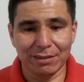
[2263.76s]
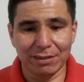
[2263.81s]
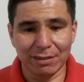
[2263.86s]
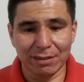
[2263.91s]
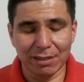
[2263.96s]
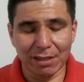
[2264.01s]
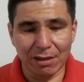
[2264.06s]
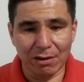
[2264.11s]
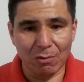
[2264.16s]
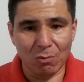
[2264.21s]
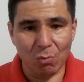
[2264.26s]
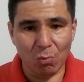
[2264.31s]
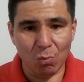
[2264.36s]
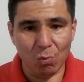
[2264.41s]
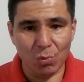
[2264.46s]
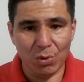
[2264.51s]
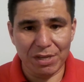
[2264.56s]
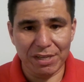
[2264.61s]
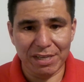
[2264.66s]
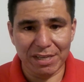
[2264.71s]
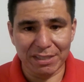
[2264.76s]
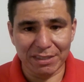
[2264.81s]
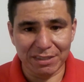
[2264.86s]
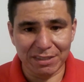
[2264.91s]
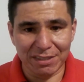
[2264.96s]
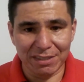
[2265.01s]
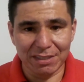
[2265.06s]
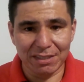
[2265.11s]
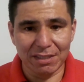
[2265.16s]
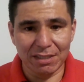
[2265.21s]
that we get
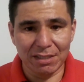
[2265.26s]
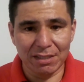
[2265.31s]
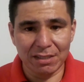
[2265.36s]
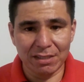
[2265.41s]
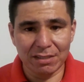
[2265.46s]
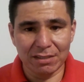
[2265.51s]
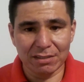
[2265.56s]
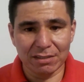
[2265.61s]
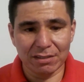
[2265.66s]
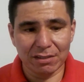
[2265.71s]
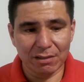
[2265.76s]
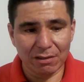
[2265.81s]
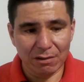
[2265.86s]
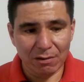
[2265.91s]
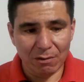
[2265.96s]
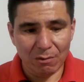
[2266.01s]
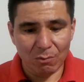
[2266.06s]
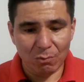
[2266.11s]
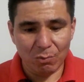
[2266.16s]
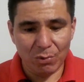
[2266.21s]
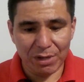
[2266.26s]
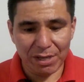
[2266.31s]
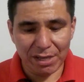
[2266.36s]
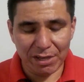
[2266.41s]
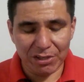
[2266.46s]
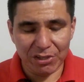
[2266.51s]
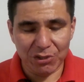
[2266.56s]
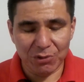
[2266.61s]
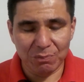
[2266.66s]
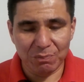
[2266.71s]
teased, we get
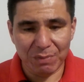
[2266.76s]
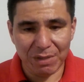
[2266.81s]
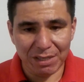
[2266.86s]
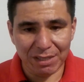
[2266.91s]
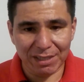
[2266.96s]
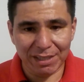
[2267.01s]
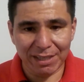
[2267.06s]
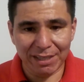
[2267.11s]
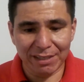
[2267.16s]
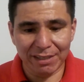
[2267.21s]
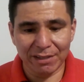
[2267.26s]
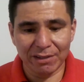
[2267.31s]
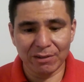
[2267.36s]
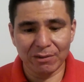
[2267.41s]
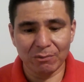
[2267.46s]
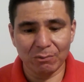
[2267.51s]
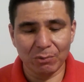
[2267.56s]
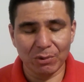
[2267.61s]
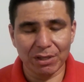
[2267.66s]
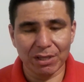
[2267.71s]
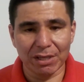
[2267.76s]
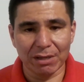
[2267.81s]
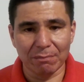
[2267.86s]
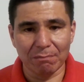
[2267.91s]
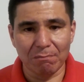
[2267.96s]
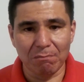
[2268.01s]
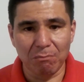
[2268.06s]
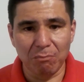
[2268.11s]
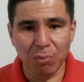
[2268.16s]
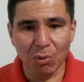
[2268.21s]
humiliated, we get
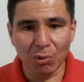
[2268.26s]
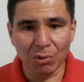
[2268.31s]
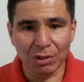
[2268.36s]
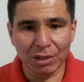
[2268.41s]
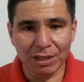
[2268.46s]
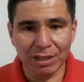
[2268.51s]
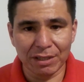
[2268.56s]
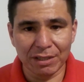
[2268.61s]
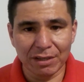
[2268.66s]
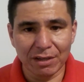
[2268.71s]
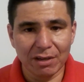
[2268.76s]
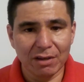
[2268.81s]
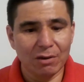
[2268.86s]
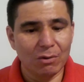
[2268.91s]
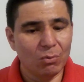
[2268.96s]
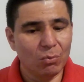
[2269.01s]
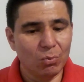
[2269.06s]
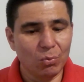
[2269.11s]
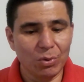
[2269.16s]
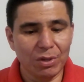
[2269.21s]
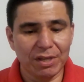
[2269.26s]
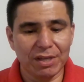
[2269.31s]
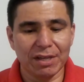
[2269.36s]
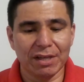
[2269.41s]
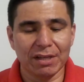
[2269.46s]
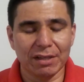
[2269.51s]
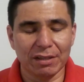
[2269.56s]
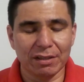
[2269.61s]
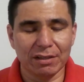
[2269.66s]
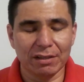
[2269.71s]
bullied, we
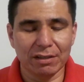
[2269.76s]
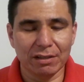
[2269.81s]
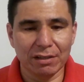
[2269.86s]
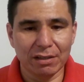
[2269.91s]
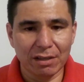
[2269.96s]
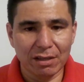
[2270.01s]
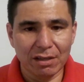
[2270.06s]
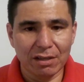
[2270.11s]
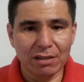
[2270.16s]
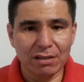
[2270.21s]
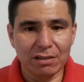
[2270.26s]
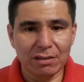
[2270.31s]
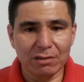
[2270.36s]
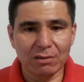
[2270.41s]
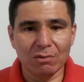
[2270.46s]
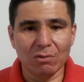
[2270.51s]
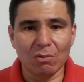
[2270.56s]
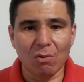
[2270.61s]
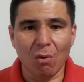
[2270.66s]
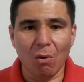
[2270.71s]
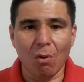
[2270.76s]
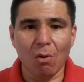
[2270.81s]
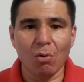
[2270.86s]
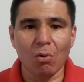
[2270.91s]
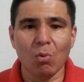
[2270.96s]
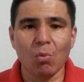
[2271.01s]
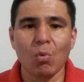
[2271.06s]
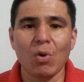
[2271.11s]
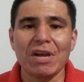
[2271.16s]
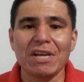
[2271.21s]
get,
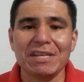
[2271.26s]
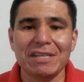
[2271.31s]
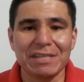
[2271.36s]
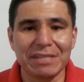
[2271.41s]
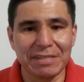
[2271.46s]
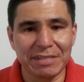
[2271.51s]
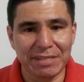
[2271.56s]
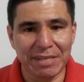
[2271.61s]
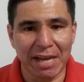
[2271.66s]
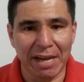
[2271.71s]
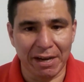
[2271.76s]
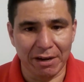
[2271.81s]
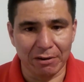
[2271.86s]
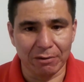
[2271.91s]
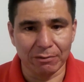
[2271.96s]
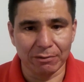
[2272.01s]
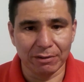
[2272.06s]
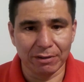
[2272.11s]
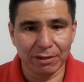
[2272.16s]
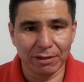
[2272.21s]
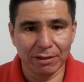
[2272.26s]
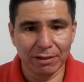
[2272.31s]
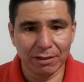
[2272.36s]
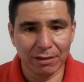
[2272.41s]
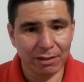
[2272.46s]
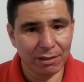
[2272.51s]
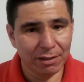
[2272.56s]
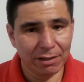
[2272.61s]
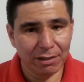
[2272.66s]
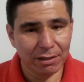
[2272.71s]
all the way down.
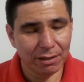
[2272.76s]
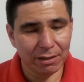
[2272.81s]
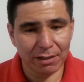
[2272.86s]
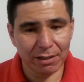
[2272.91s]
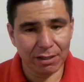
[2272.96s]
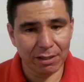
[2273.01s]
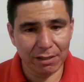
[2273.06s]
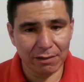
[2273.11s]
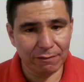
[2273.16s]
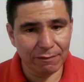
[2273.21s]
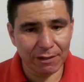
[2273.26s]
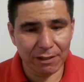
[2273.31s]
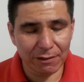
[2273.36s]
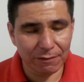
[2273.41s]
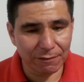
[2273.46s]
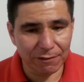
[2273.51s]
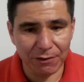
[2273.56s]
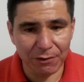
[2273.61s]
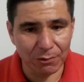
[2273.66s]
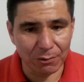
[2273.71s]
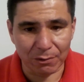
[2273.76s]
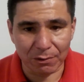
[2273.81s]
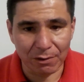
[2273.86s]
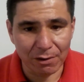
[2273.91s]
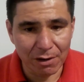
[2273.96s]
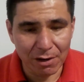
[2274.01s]
Even if you're